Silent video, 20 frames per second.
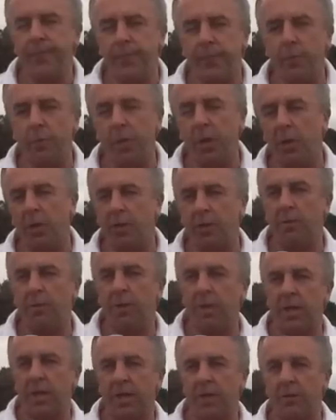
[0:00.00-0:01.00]
There'll be a lot of
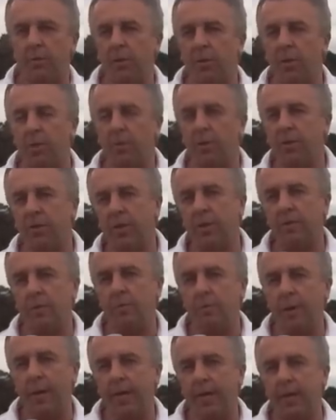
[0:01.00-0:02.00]
communication between myself and
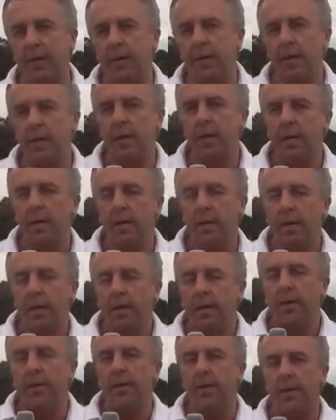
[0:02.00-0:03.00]
Brett.
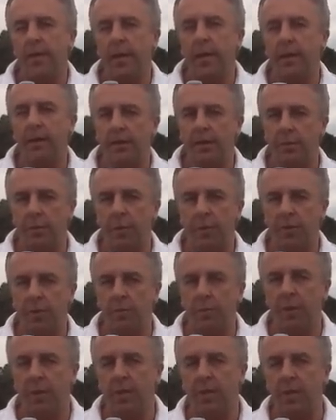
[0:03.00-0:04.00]
There is a
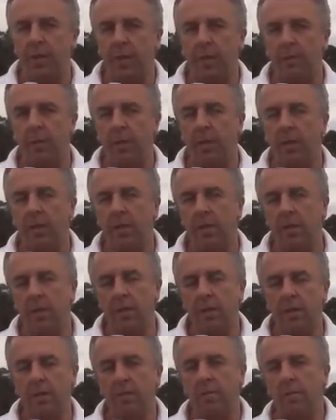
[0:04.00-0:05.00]
possibility, I mean,
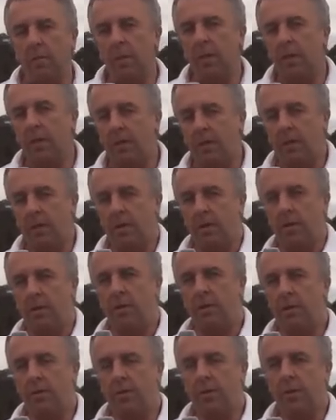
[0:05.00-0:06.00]
when the
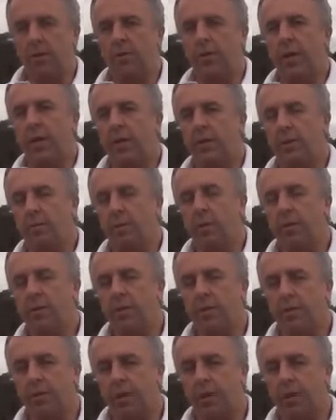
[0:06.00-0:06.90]
2-star tracks and the 1-star